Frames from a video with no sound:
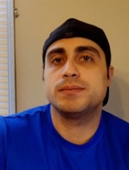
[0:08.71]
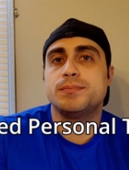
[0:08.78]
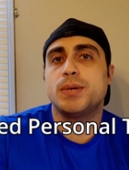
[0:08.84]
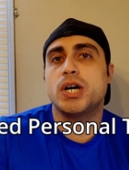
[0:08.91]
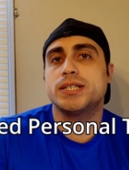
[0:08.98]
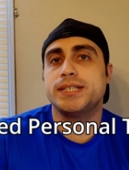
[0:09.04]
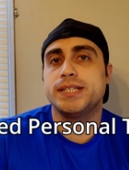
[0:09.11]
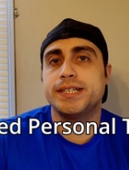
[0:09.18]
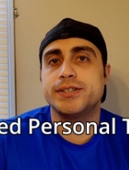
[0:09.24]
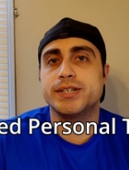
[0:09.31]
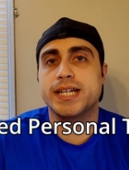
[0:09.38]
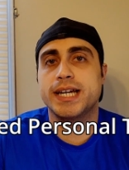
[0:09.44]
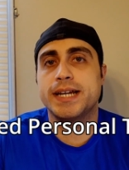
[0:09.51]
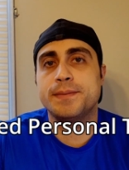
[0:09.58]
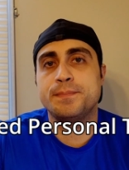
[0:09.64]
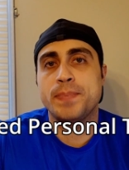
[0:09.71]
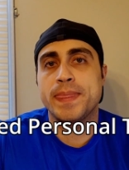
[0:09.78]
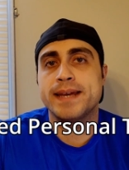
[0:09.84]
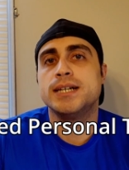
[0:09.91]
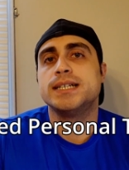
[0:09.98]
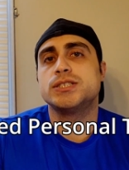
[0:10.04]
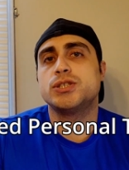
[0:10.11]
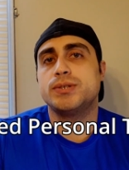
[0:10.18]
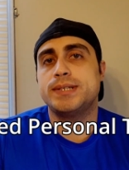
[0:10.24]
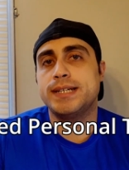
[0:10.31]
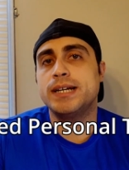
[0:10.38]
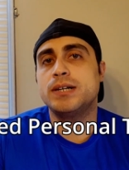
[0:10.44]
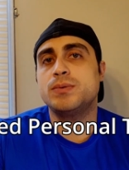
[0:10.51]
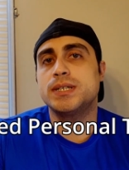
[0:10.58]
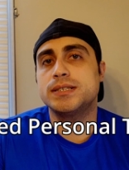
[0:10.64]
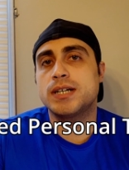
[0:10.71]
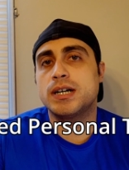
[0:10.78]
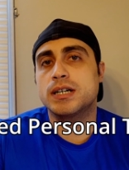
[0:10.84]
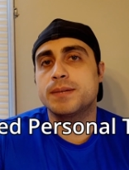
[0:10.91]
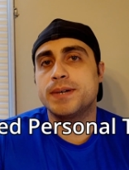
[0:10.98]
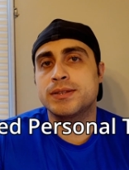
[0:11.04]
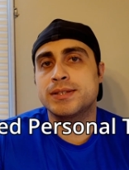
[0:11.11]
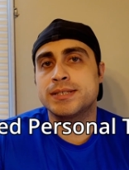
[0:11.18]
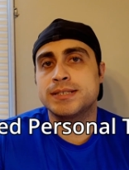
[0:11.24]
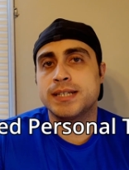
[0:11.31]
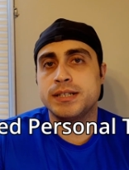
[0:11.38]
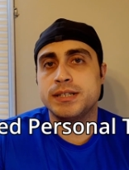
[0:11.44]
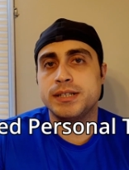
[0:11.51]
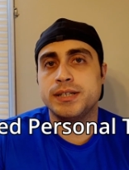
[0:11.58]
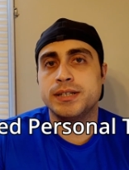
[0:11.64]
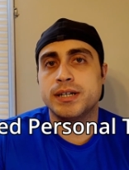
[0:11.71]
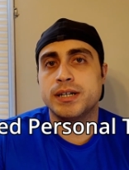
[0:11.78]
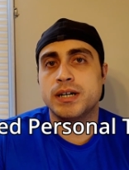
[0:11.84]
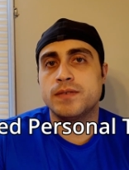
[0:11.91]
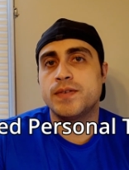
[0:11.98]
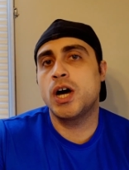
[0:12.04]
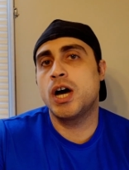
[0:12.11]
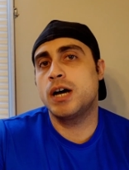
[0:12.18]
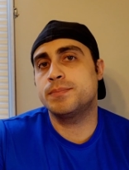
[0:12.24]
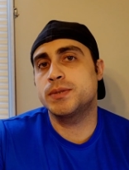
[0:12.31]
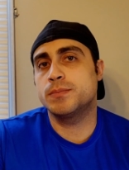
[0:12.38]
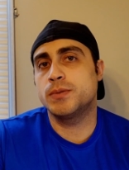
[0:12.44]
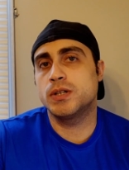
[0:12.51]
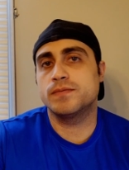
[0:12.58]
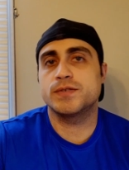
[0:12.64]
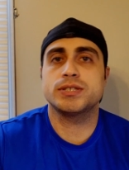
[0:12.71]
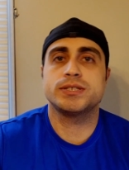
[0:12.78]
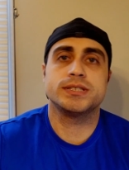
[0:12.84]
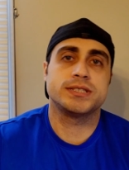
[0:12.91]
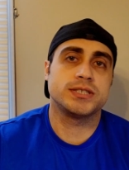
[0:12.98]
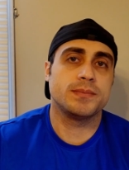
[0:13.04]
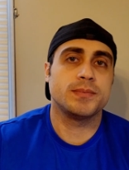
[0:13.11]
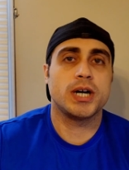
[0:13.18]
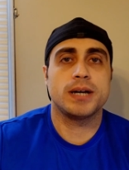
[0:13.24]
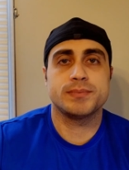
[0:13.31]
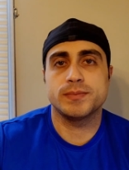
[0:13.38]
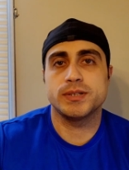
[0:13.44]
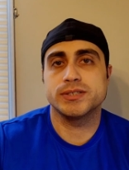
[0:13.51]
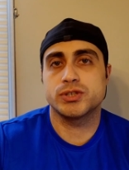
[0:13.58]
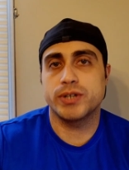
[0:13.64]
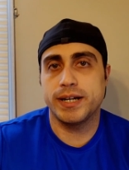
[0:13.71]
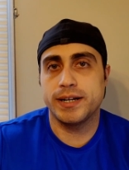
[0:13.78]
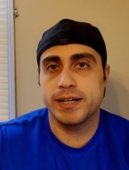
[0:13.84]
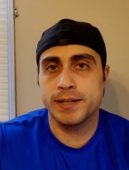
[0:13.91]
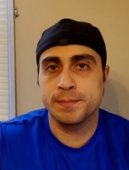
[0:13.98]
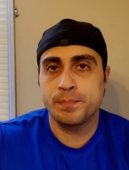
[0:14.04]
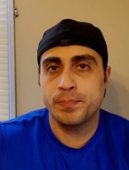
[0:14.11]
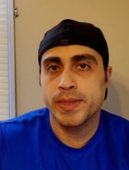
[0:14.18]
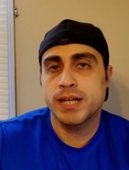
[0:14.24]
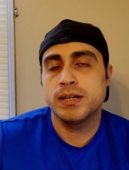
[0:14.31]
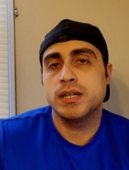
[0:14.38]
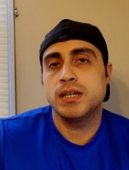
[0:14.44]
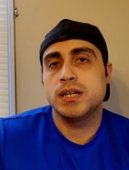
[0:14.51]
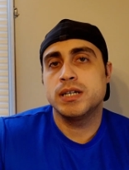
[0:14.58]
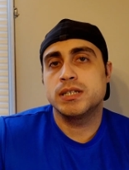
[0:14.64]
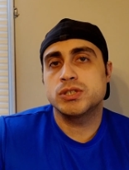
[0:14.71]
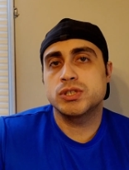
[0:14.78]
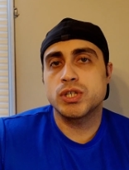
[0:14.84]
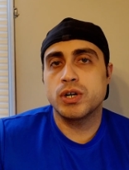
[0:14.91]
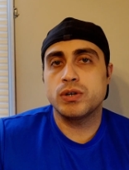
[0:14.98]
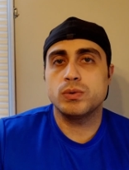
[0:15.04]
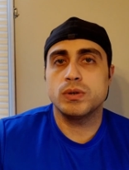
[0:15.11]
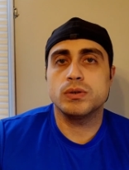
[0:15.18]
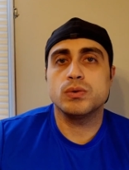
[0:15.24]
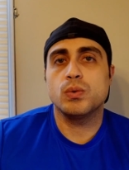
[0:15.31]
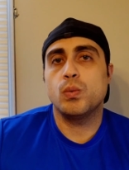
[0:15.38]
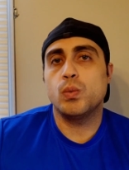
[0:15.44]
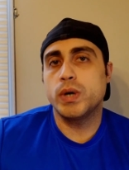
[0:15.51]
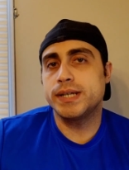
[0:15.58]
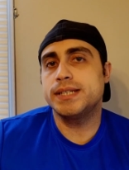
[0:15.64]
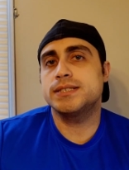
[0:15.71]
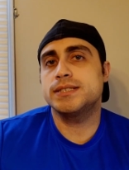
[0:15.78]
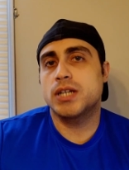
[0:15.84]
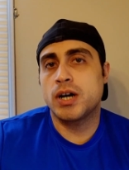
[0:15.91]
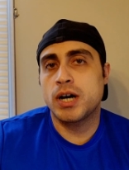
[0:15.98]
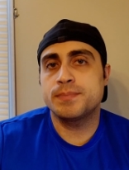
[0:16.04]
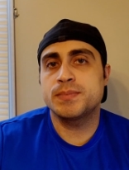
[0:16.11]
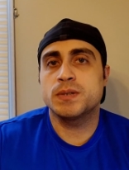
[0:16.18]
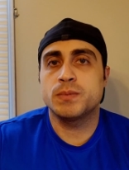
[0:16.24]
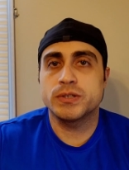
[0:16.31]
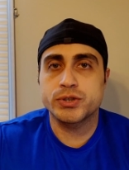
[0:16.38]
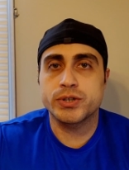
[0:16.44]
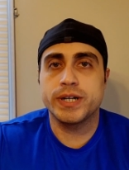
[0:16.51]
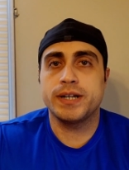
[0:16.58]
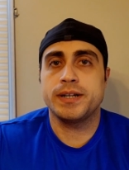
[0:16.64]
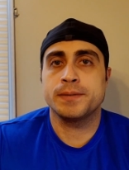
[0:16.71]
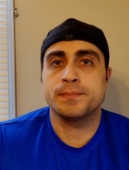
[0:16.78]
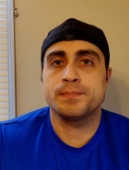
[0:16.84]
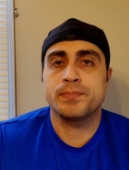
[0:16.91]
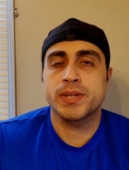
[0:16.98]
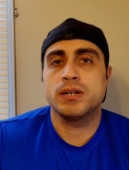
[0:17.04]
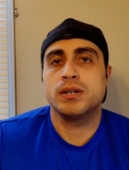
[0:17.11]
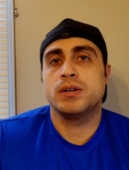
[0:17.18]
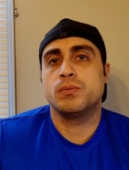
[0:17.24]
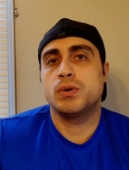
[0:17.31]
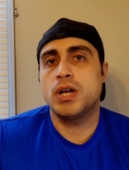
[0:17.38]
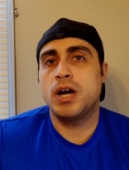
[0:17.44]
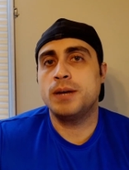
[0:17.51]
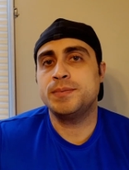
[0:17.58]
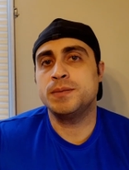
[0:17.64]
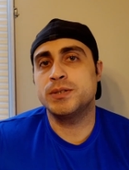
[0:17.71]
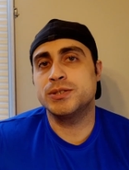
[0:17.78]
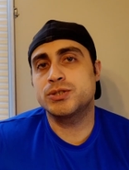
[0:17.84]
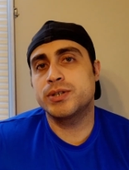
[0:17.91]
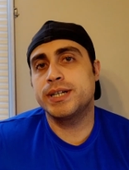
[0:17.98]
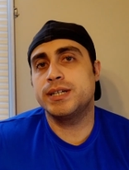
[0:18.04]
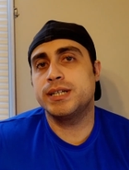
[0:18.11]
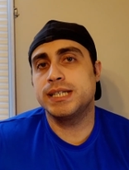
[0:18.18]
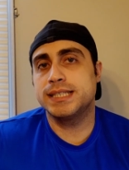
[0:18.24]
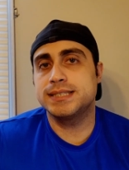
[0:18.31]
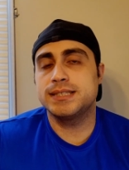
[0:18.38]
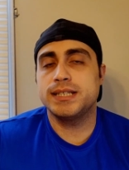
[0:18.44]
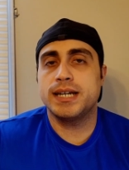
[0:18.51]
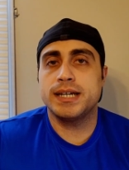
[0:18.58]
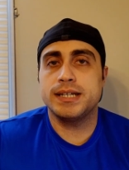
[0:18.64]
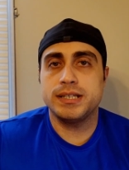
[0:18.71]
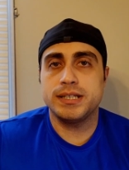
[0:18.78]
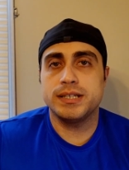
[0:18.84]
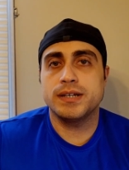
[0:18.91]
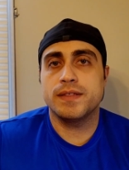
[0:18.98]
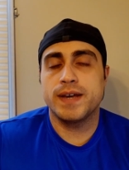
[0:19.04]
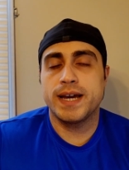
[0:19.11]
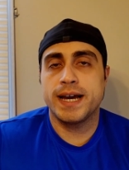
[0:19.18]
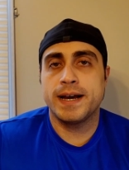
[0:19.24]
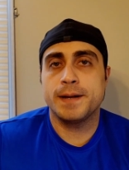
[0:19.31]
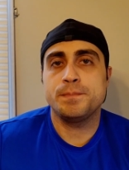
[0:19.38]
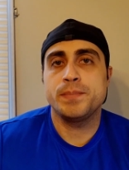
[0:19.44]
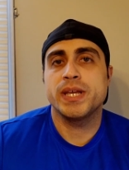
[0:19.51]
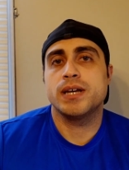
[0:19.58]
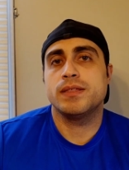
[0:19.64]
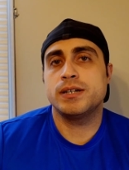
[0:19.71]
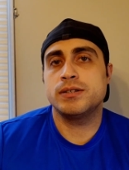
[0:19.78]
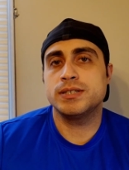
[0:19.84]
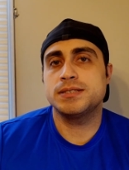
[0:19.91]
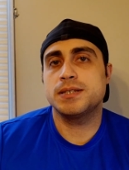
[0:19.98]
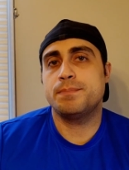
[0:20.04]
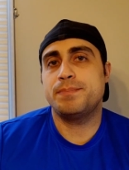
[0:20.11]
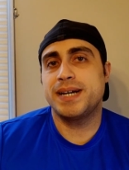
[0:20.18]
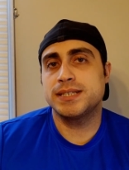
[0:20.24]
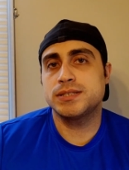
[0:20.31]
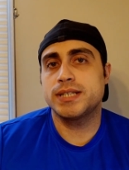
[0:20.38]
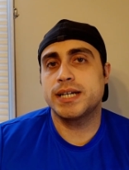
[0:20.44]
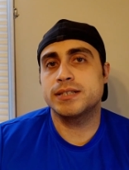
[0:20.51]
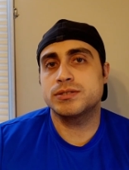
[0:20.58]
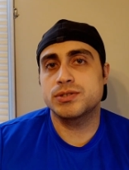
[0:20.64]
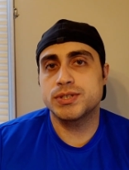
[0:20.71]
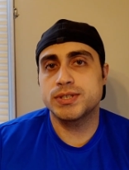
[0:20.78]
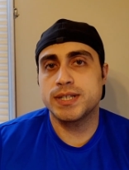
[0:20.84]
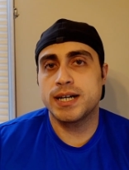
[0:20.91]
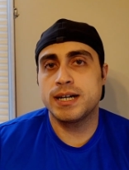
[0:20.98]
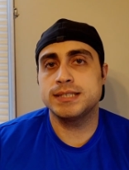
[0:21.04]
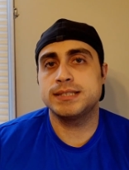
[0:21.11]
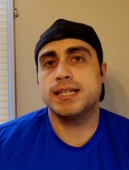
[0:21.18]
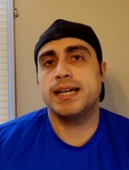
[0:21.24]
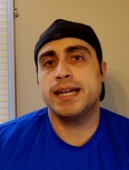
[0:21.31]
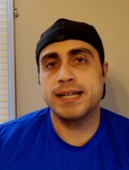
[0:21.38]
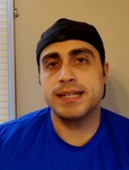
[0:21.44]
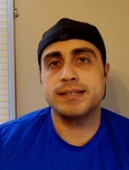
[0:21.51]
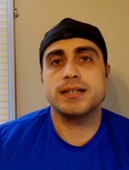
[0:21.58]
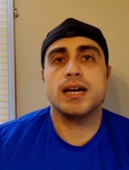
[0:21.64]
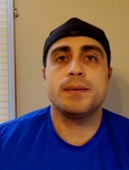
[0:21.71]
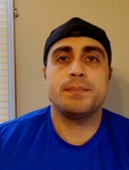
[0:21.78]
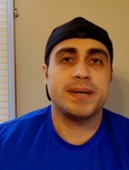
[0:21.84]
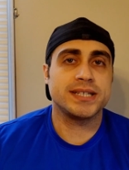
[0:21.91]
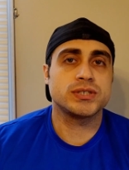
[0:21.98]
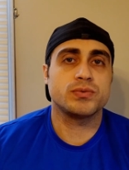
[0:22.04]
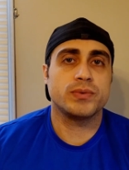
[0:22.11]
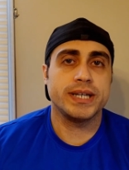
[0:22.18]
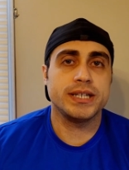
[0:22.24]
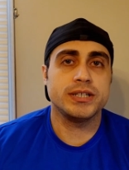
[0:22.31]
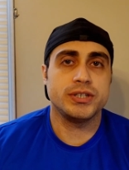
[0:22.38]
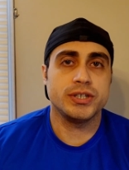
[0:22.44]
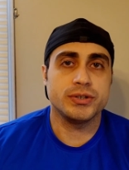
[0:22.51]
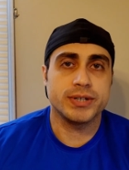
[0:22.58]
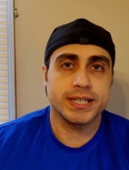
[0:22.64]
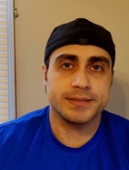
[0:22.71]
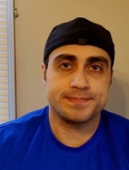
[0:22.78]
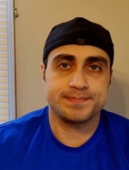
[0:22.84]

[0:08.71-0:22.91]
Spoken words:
Monty here again. So today I want to talk about this idea of optimal versus suboptimal training. So what is optimal training? Well, optimal training is the idea that there is a best exercise and a best way to do it.